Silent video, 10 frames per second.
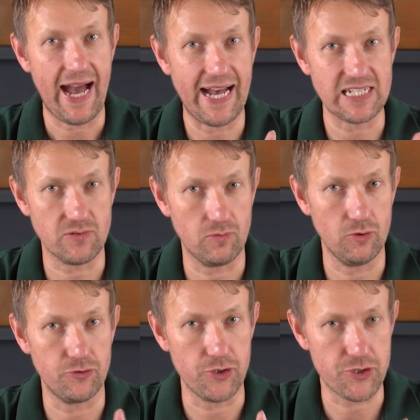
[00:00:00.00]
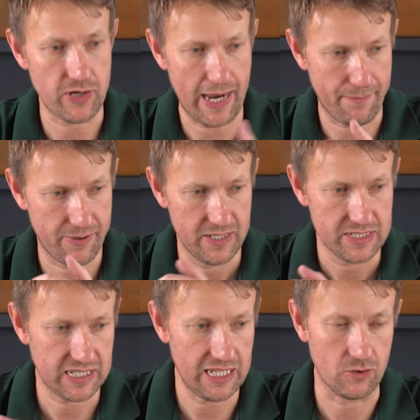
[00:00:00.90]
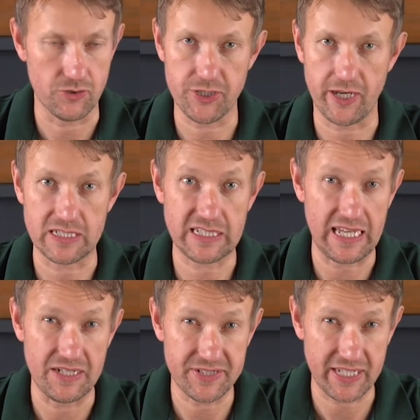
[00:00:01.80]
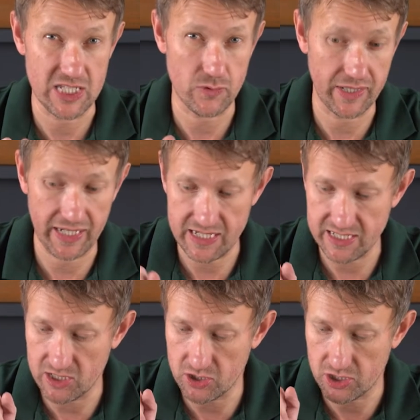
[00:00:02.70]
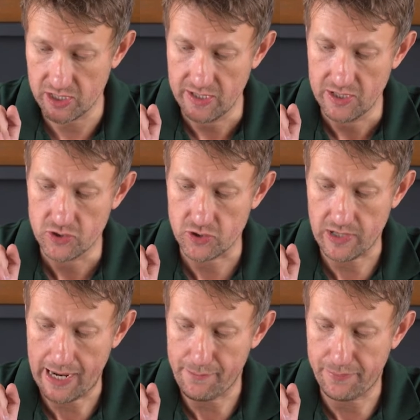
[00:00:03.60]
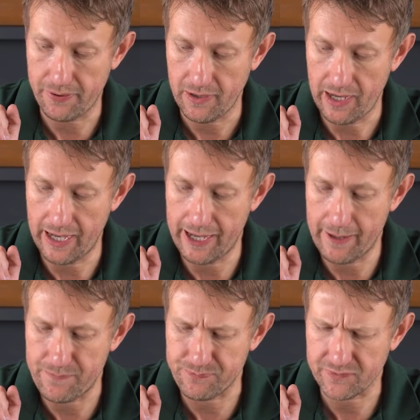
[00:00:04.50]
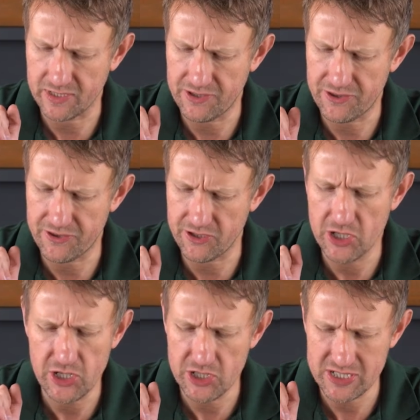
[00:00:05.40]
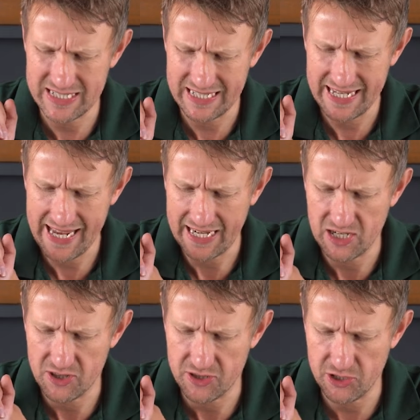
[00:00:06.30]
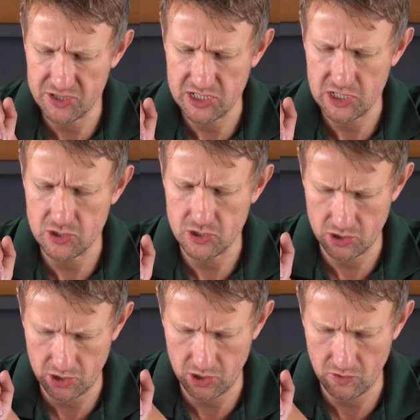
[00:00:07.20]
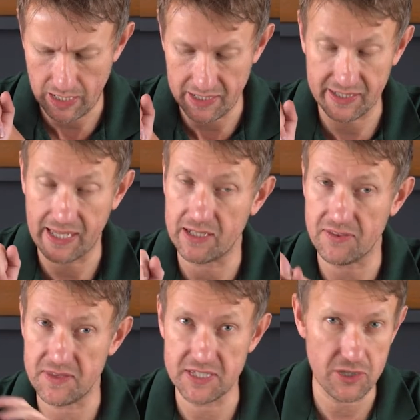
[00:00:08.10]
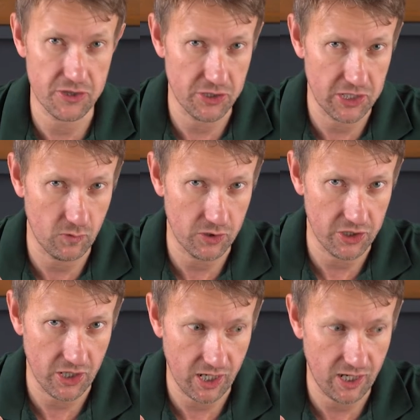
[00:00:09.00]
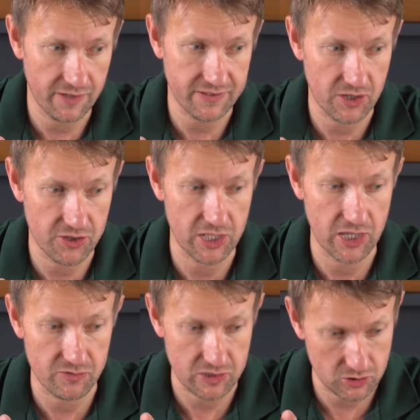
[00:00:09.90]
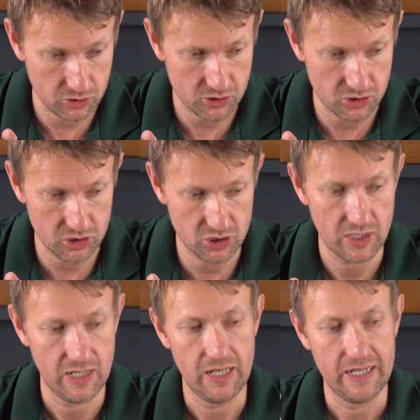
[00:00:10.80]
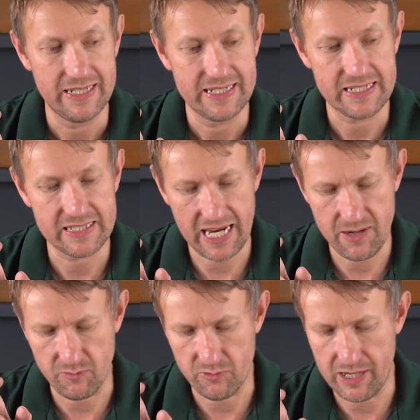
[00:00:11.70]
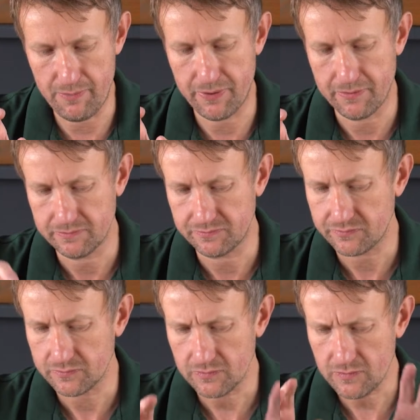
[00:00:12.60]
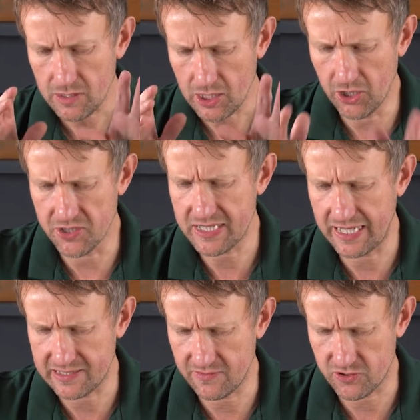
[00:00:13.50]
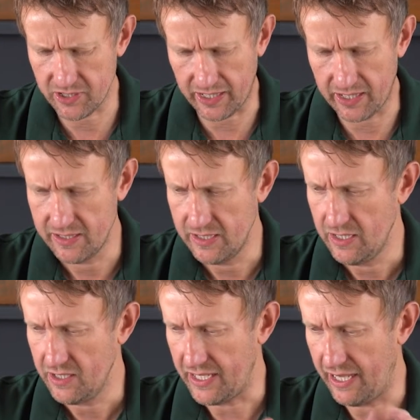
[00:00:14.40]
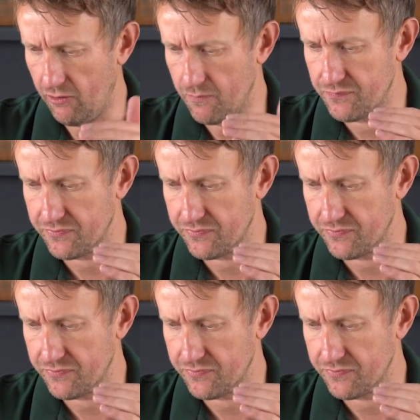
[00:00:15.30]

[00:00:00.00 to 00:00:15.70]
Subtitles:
as would the trap. Skeet gun, skeet 28 inch, trap 30 and 32, and again I think they did the 31.5 and the 33/4. Same rib, non-selective trigger. Now,